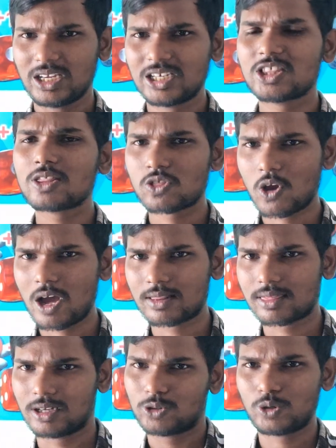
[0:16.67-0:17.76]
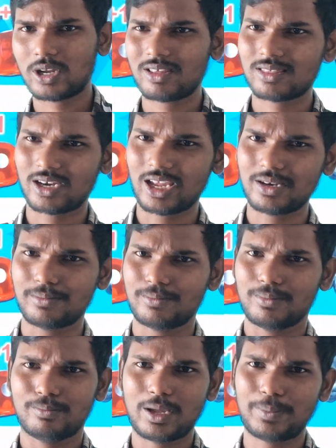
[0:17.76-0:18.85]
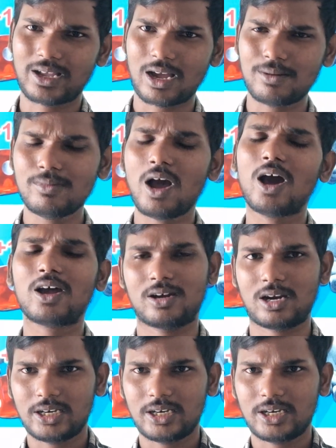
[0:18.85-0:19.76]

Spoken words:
It is a chance. Today is rain maybe come or not.